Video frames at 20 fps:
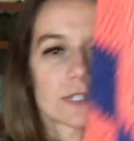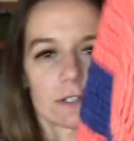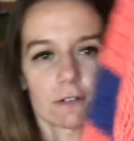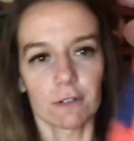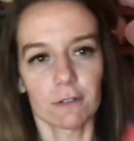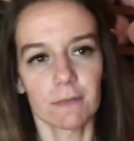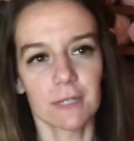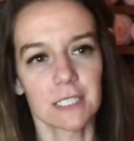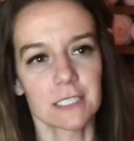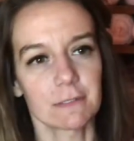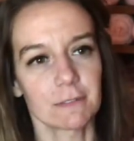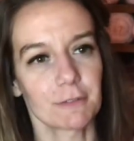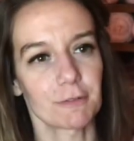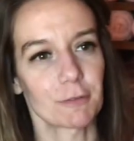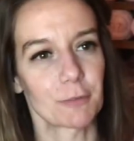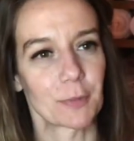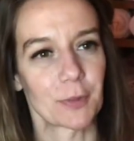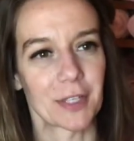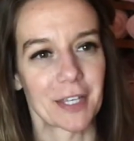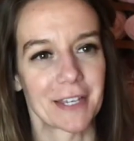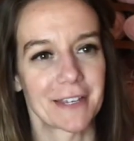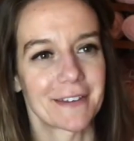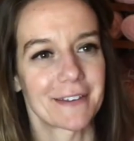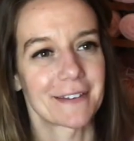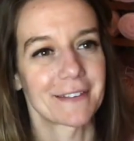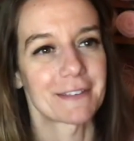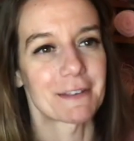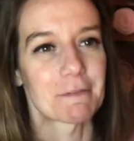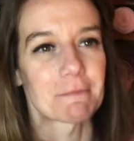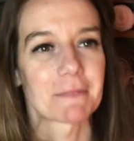it reminds me of a blanket.
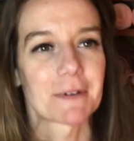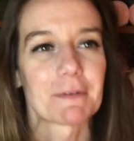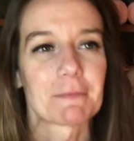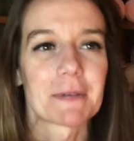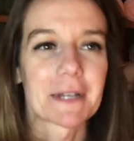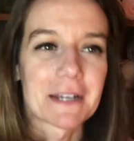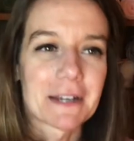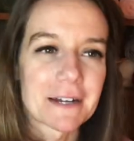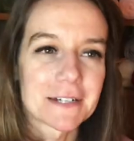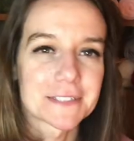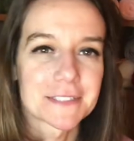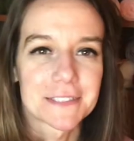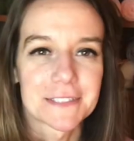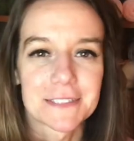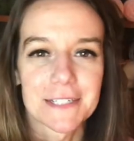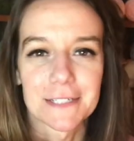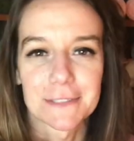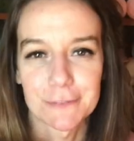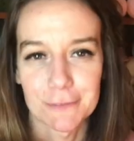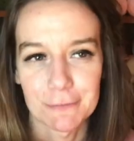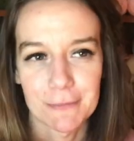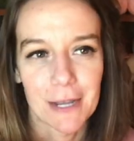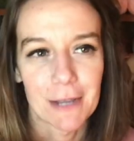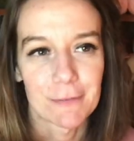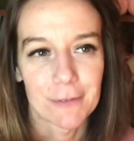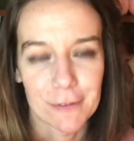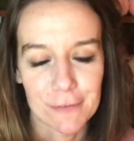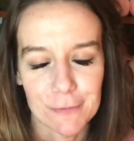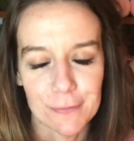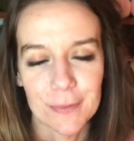Oh my gosh, it does
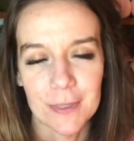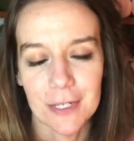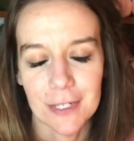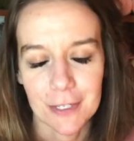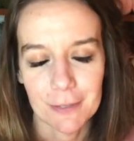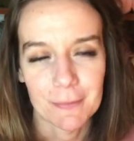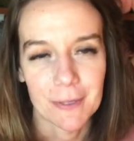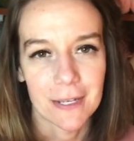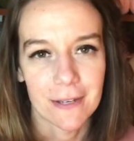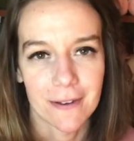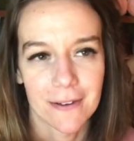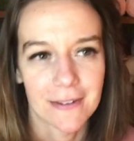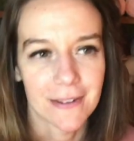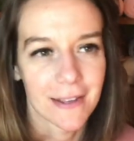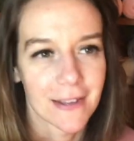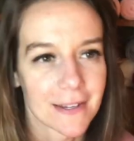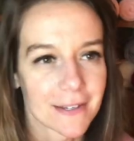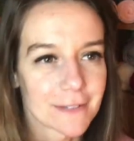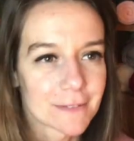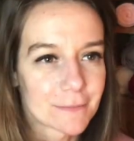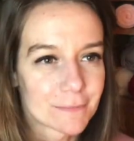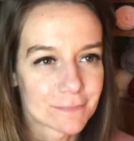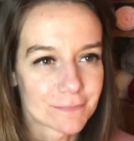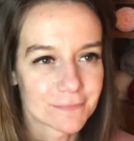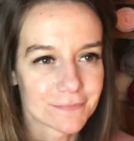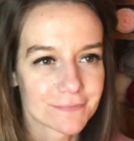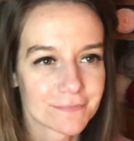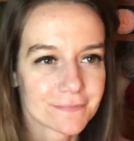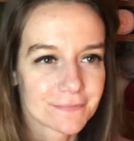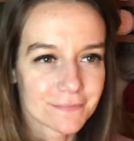remind me of a blanket my aunt had.
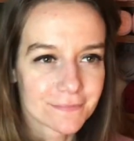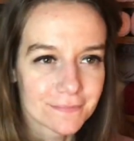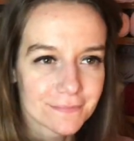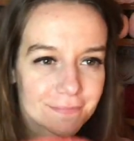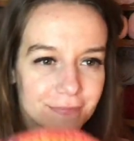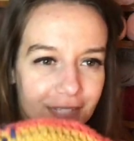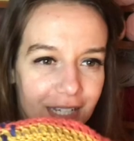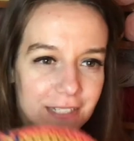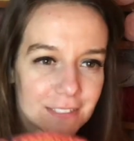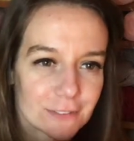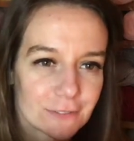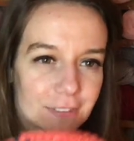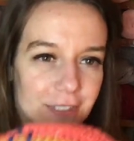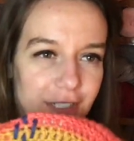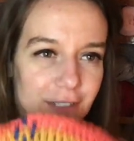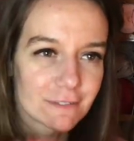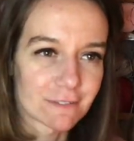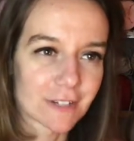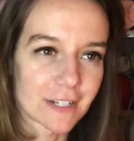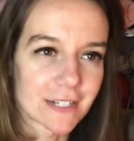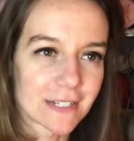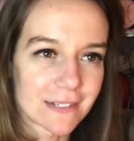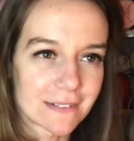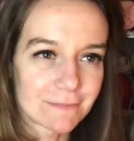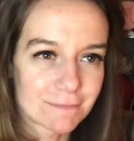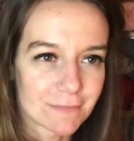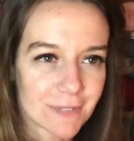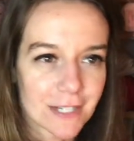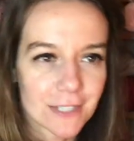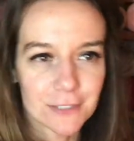That's really funny.
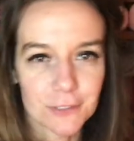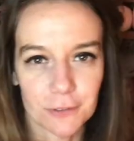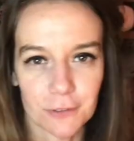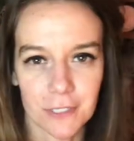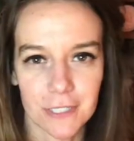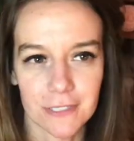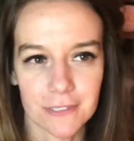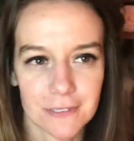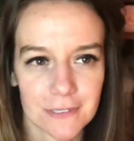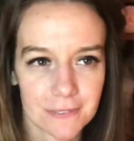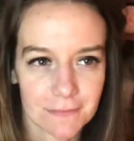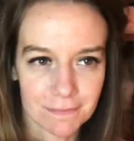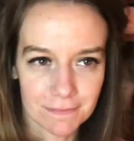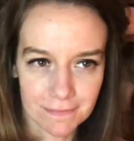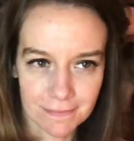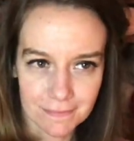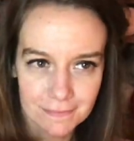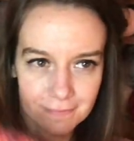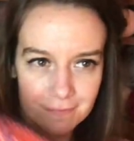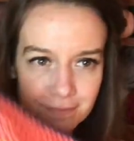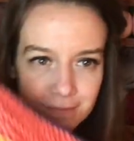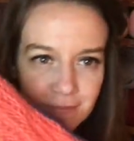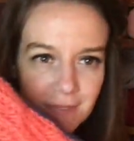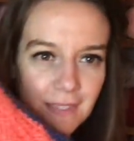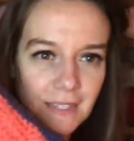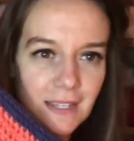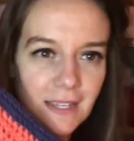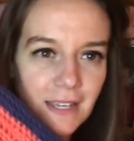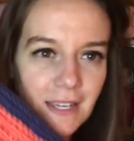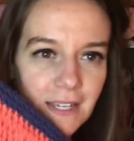Outdoors.
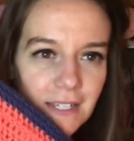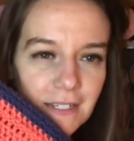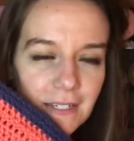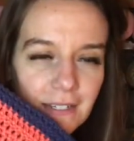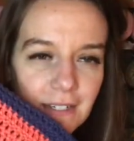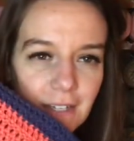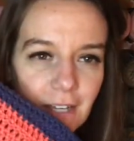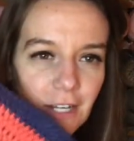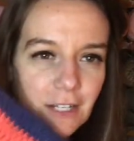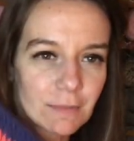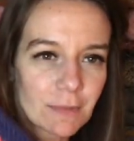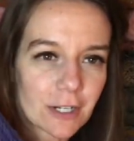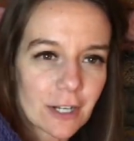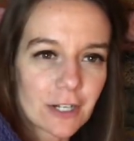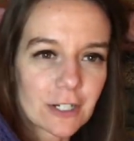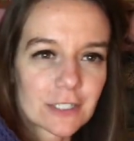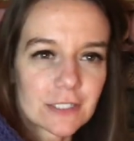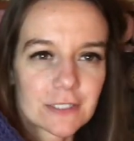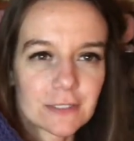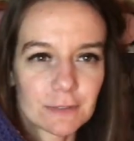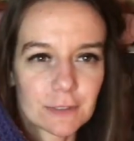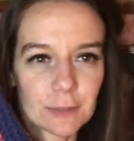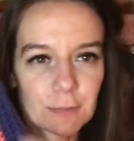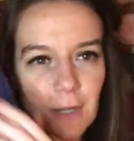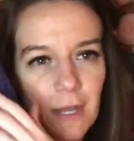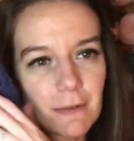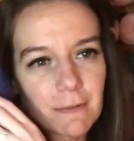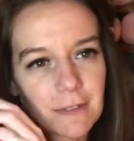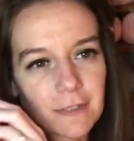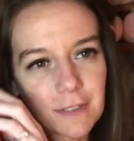But hers was
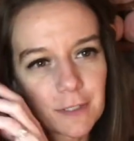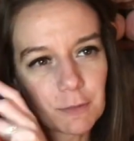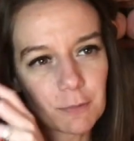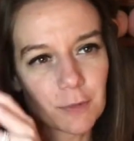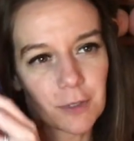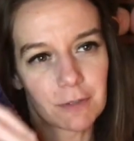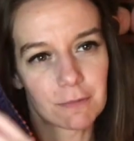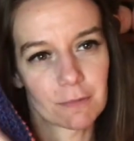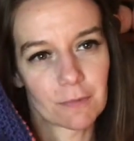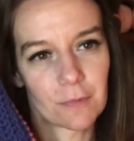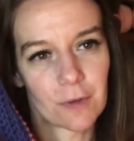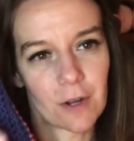probably a little more